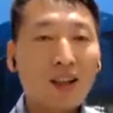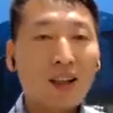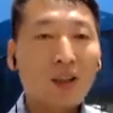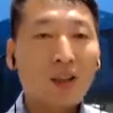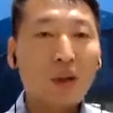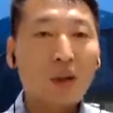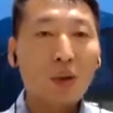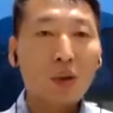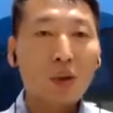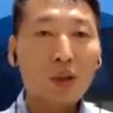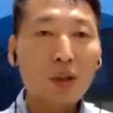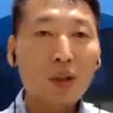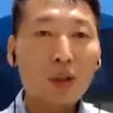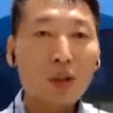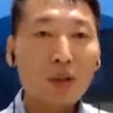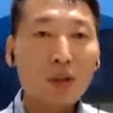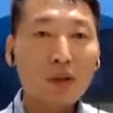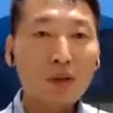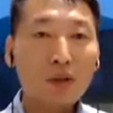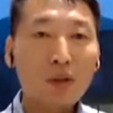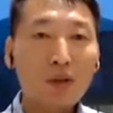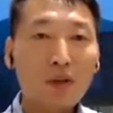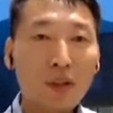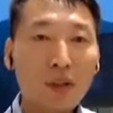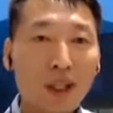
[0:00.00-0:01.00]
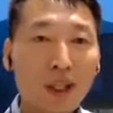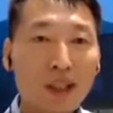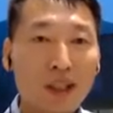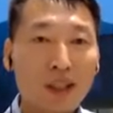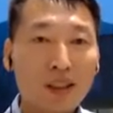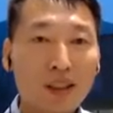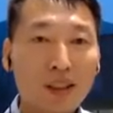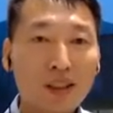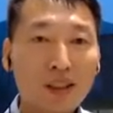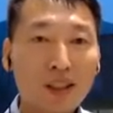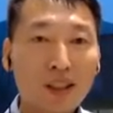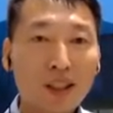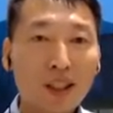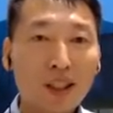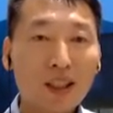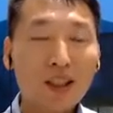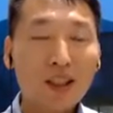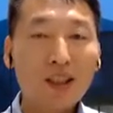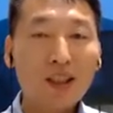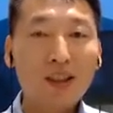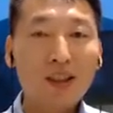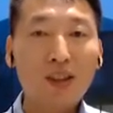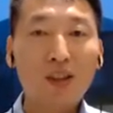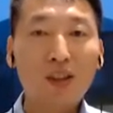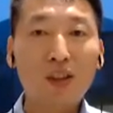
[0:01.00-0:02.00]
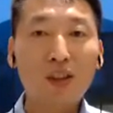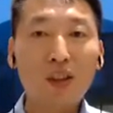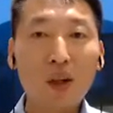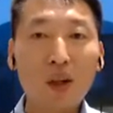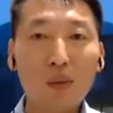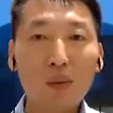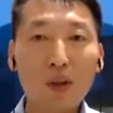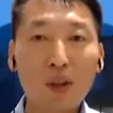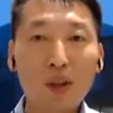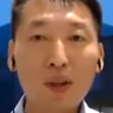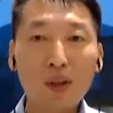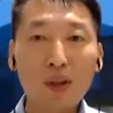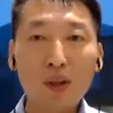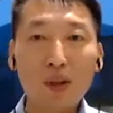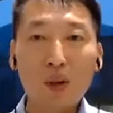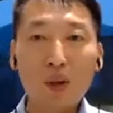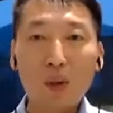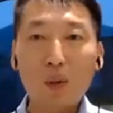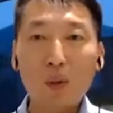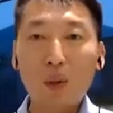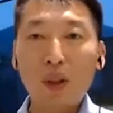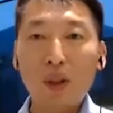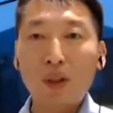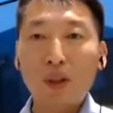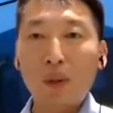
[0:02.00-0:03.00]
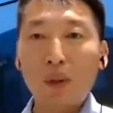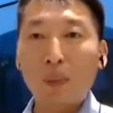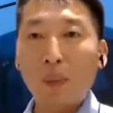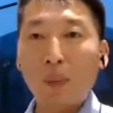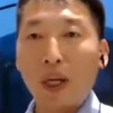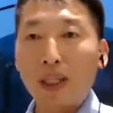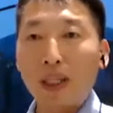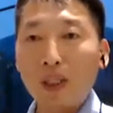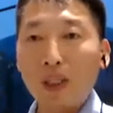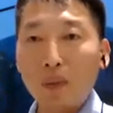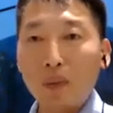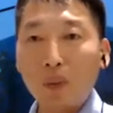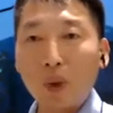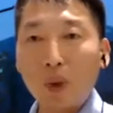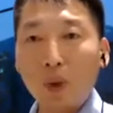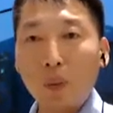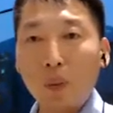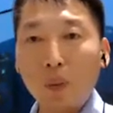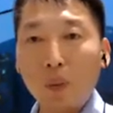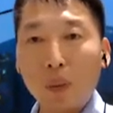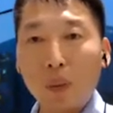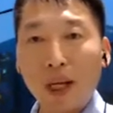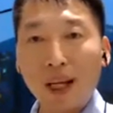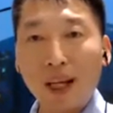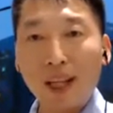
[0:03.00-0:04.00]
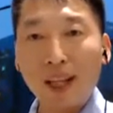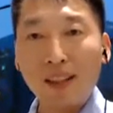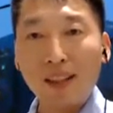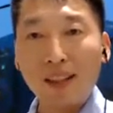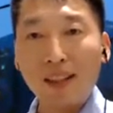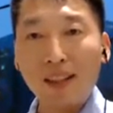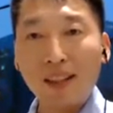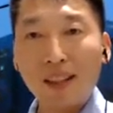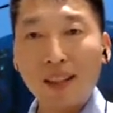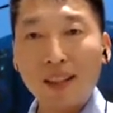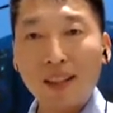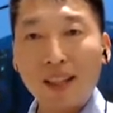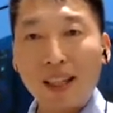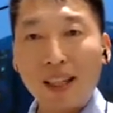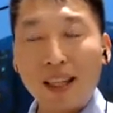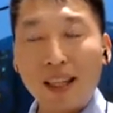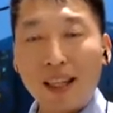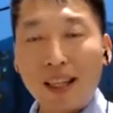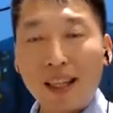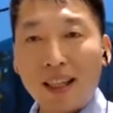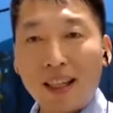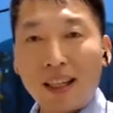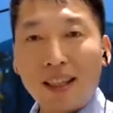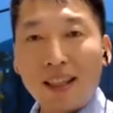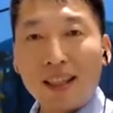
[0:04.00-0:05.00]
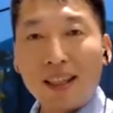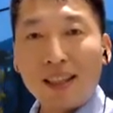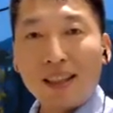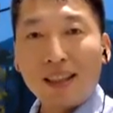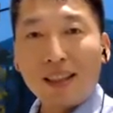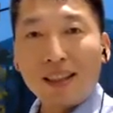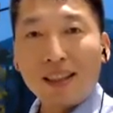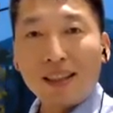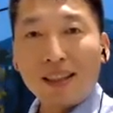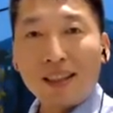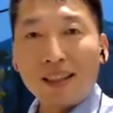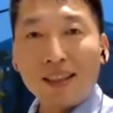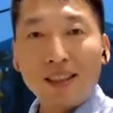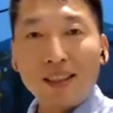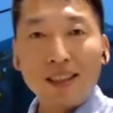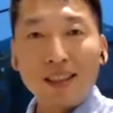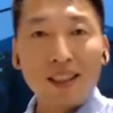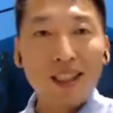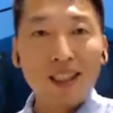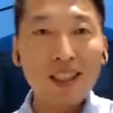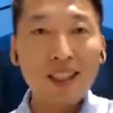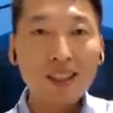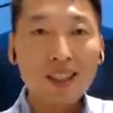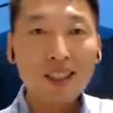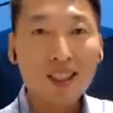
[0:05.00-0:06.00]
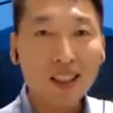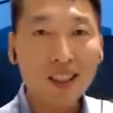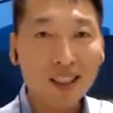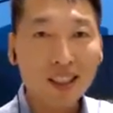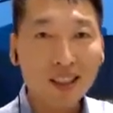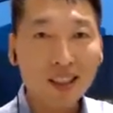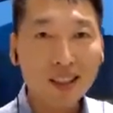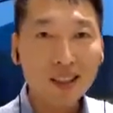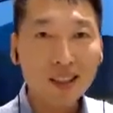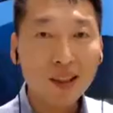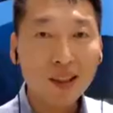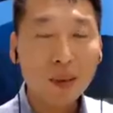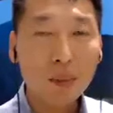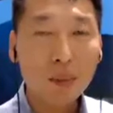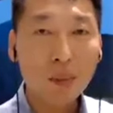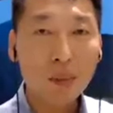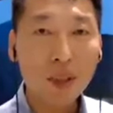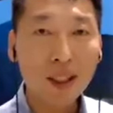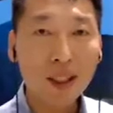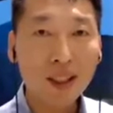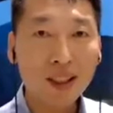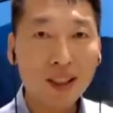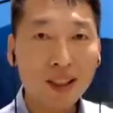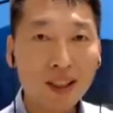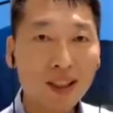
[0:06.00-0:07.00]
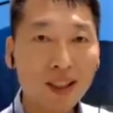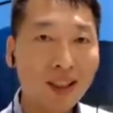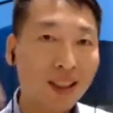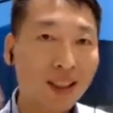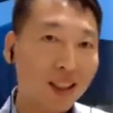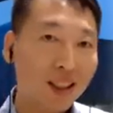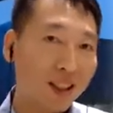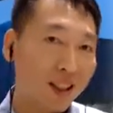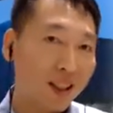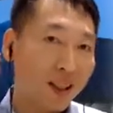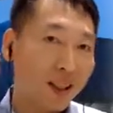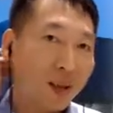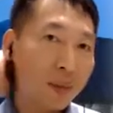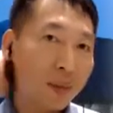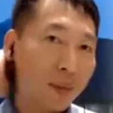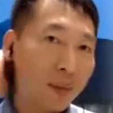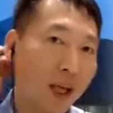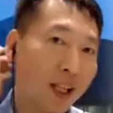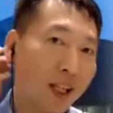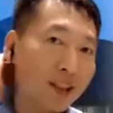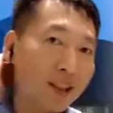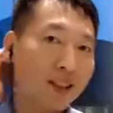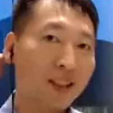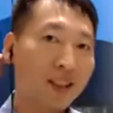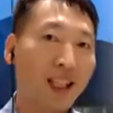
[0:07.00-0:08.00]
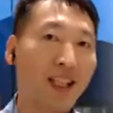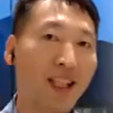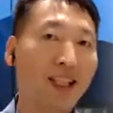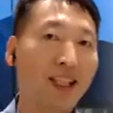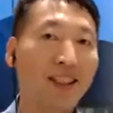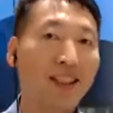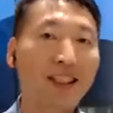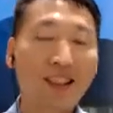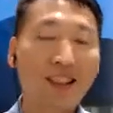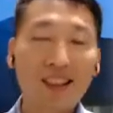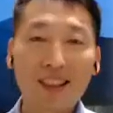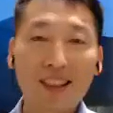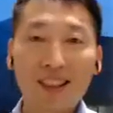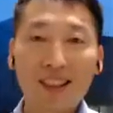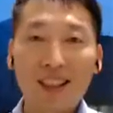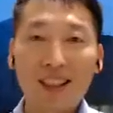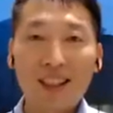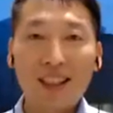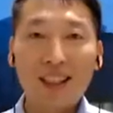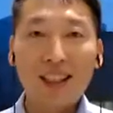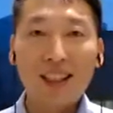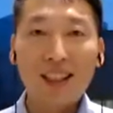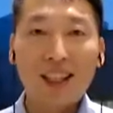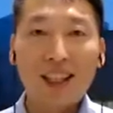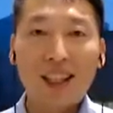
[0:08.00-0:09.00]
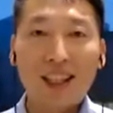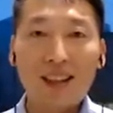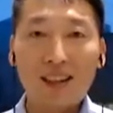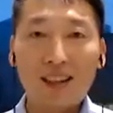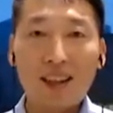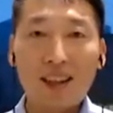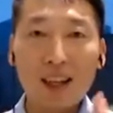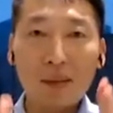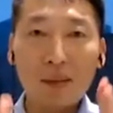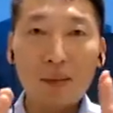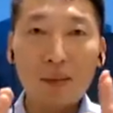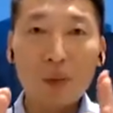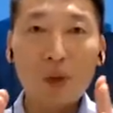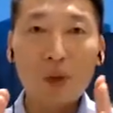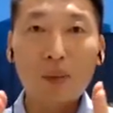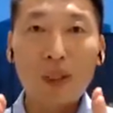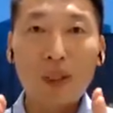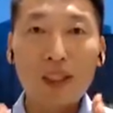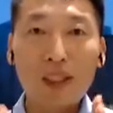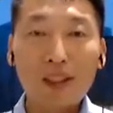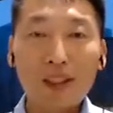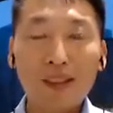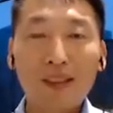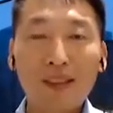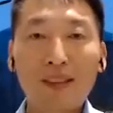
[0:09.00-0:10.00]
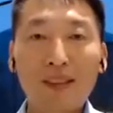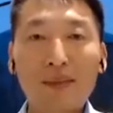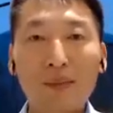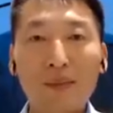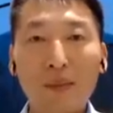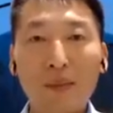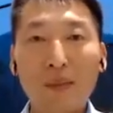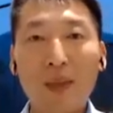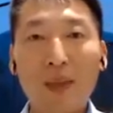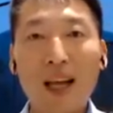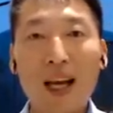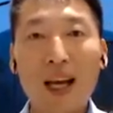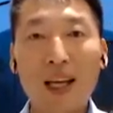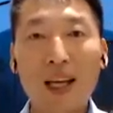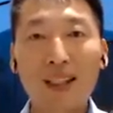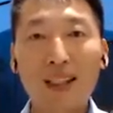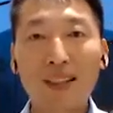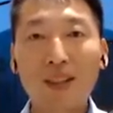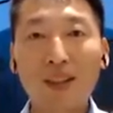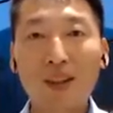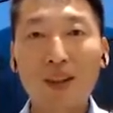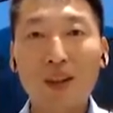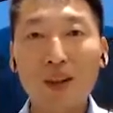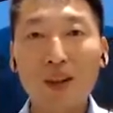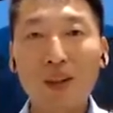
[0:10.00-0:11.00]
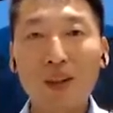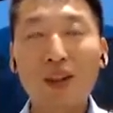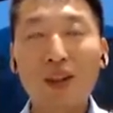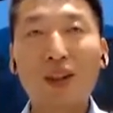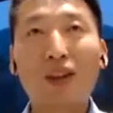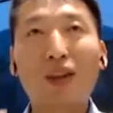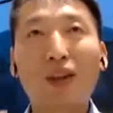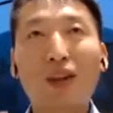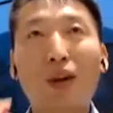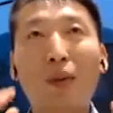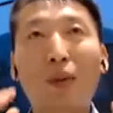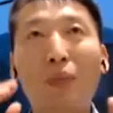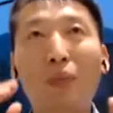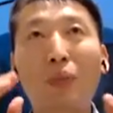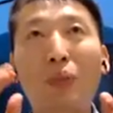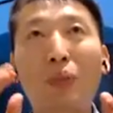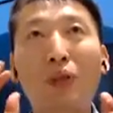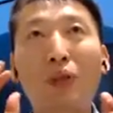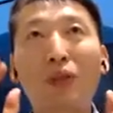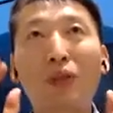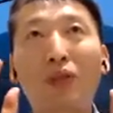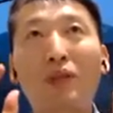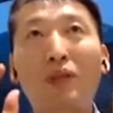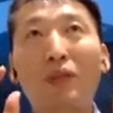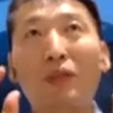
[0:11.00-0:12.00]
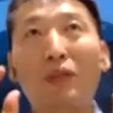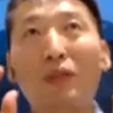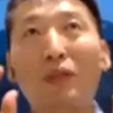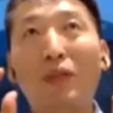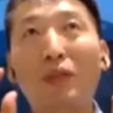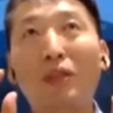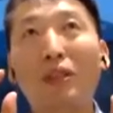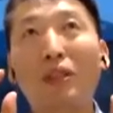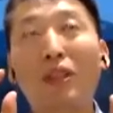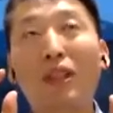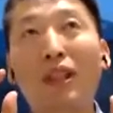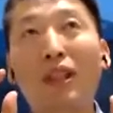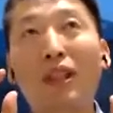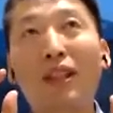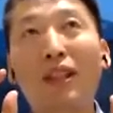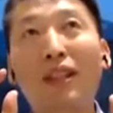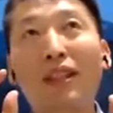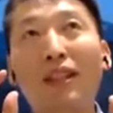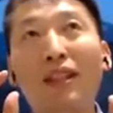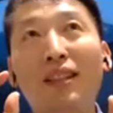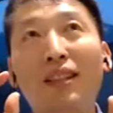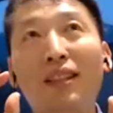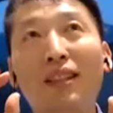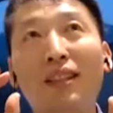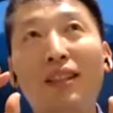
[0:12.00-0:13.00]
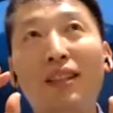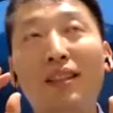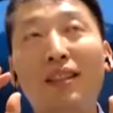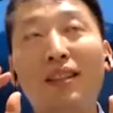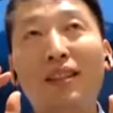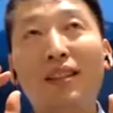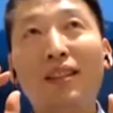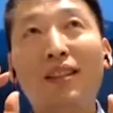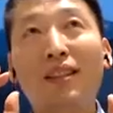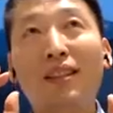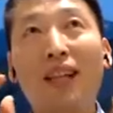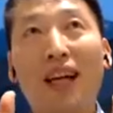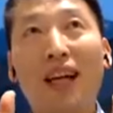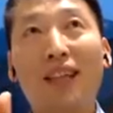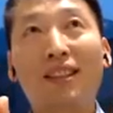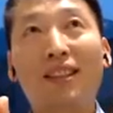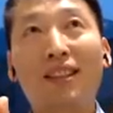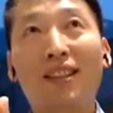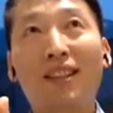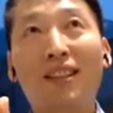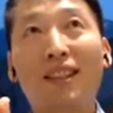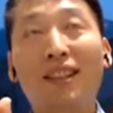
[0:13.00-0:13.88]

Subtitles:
also felt someone with a baseball bat hitting me by the neck. At that moment, I saw a beautiful light.